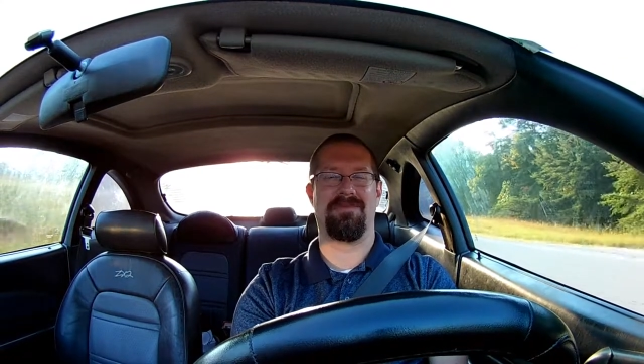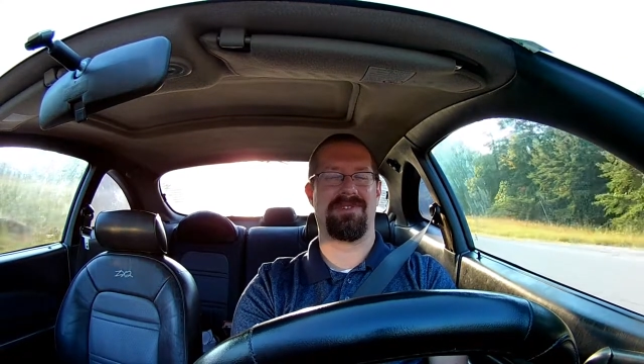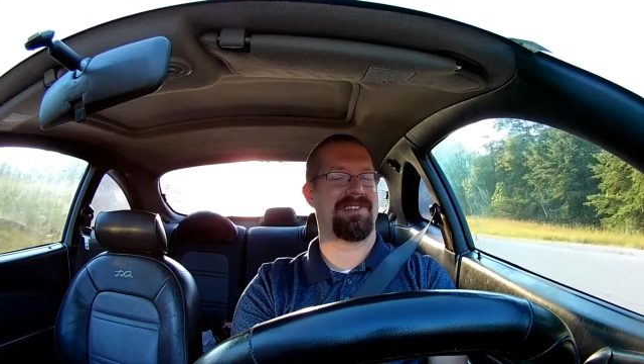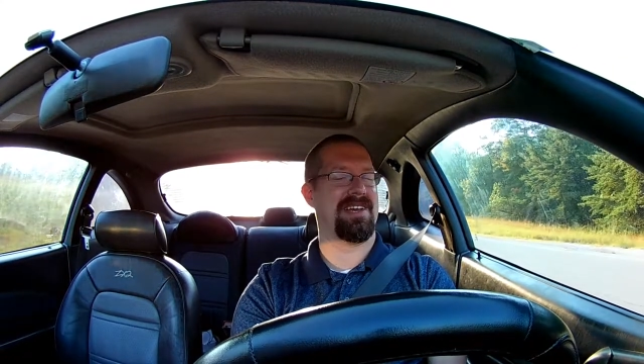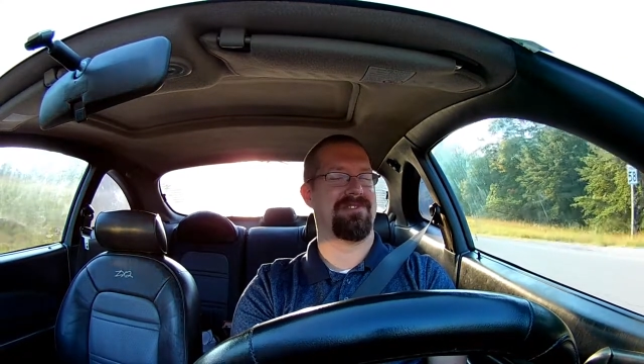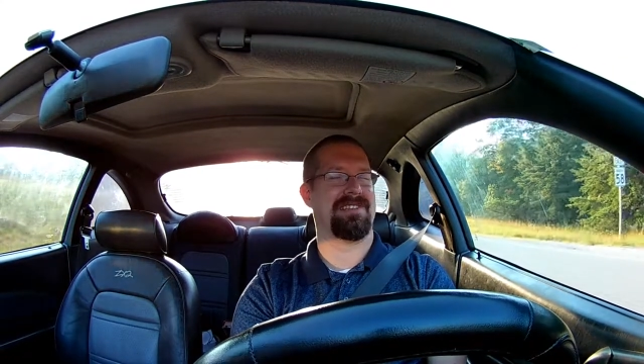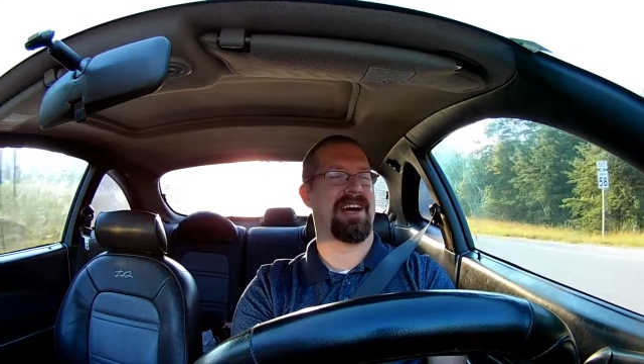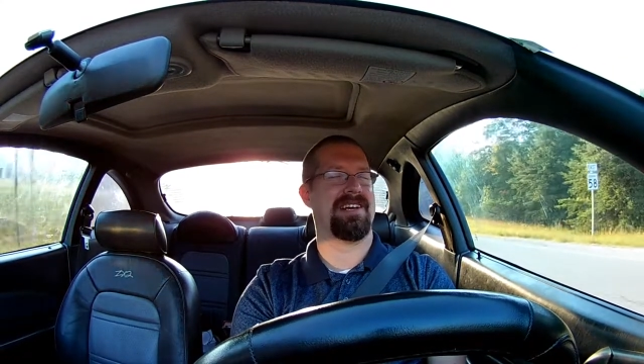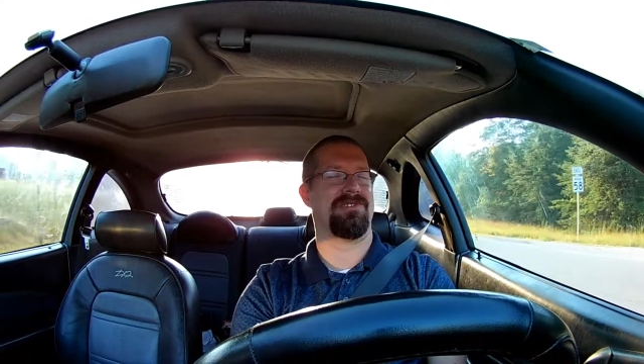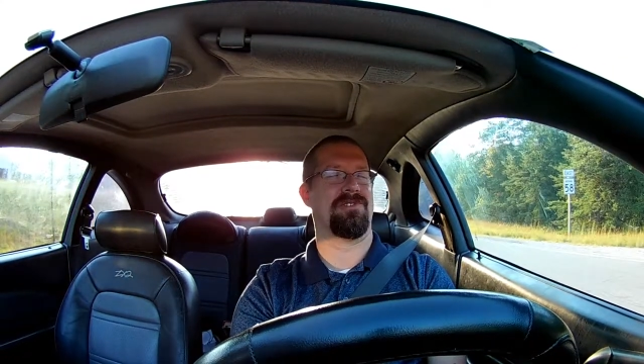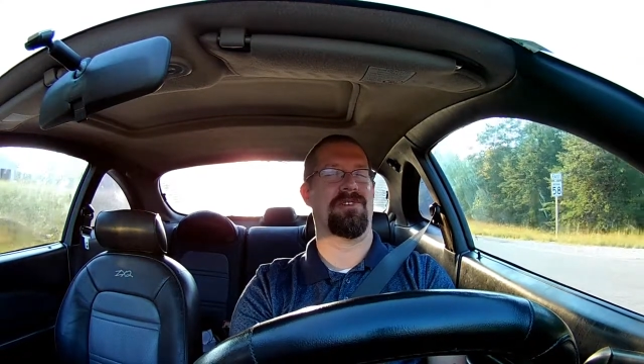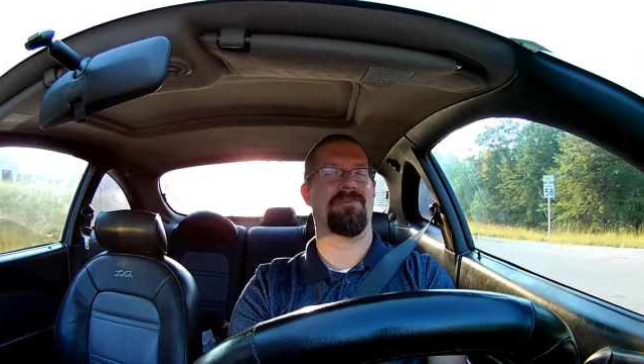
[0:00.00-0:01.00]
I'm going to say it was high
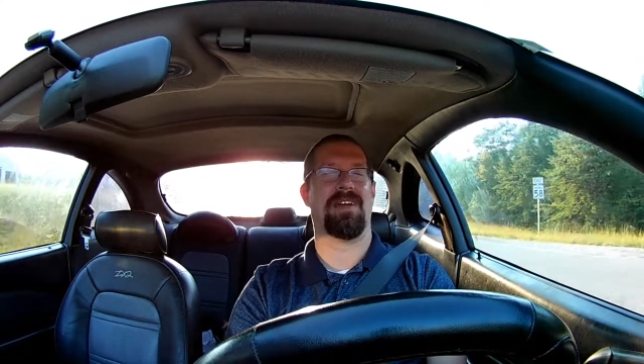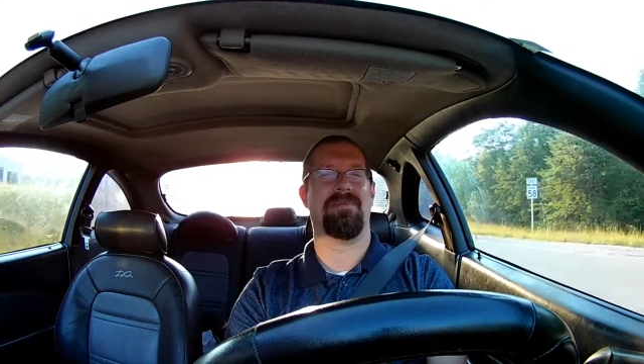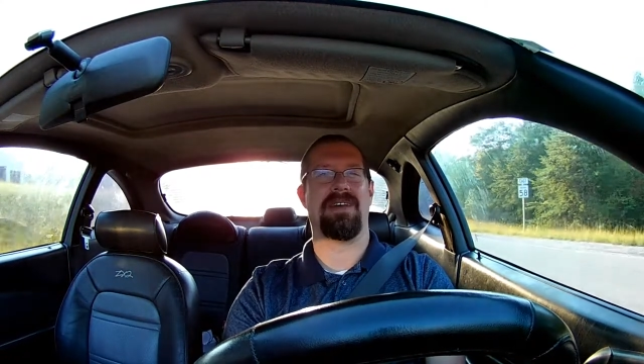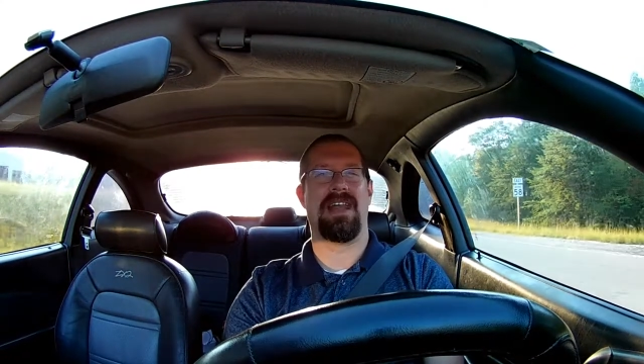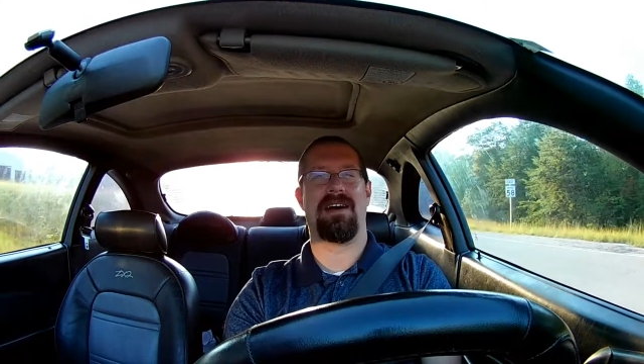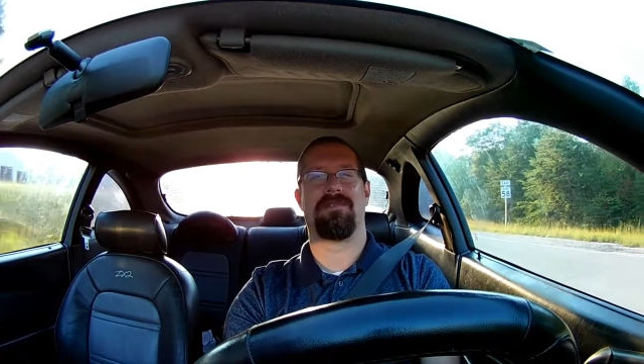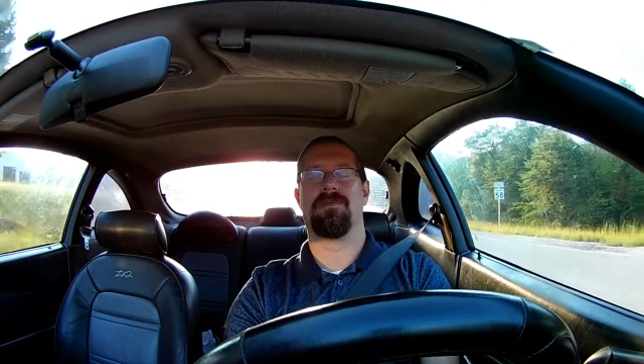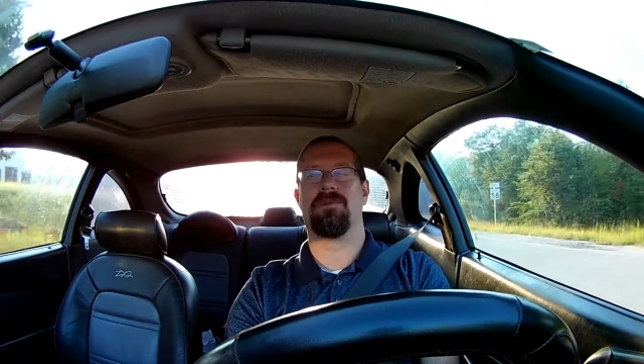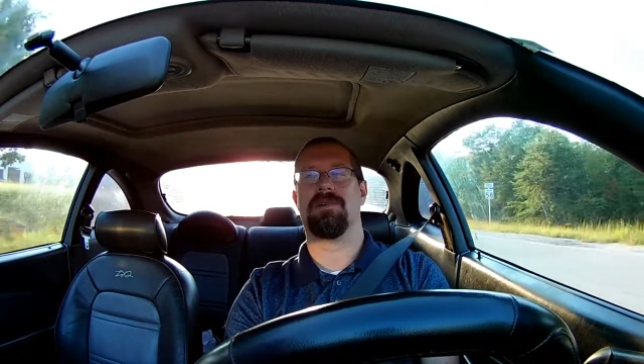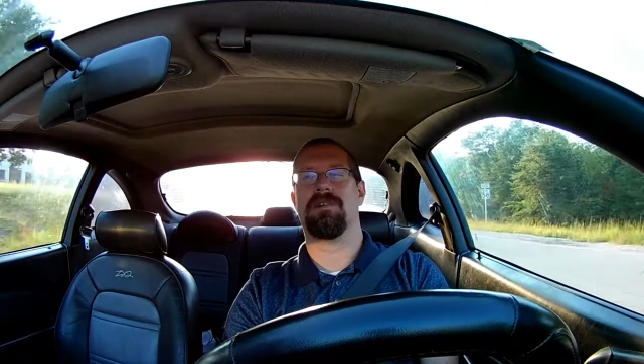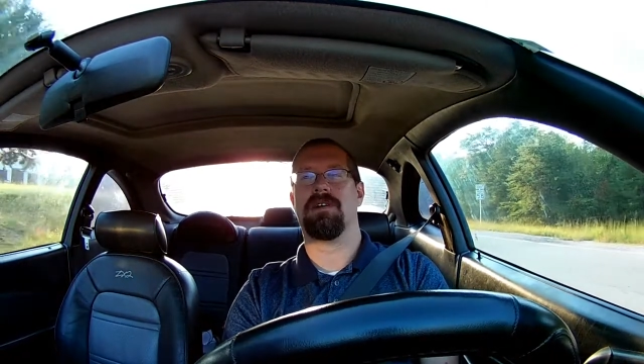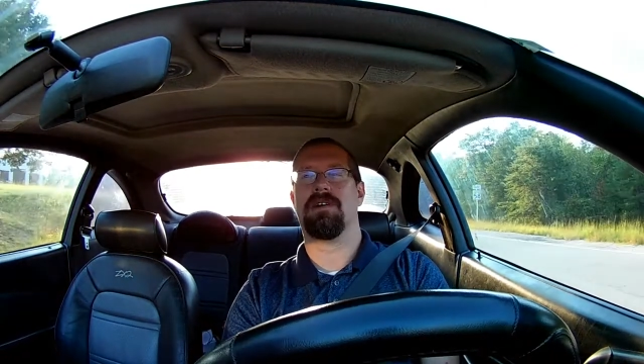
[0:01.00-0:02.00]
school. It may have been
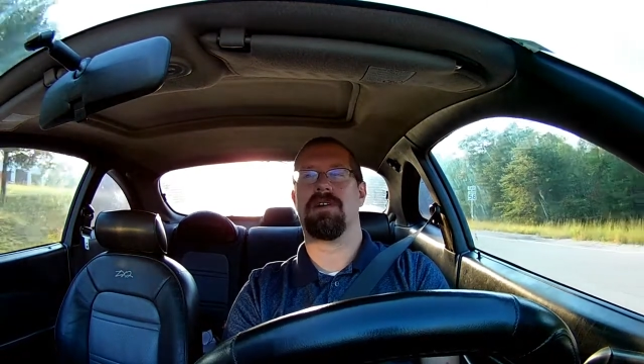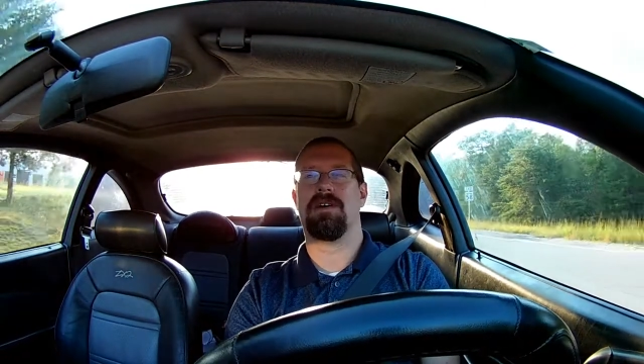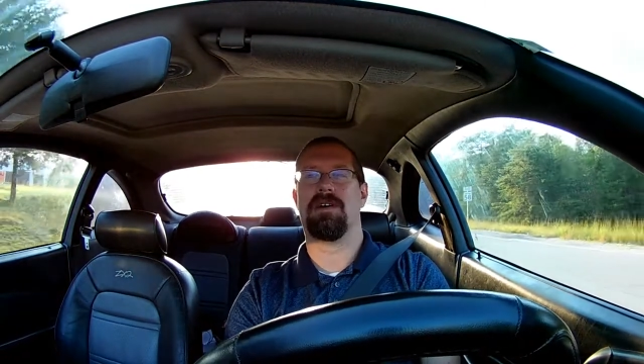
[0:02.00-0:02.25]
afterward.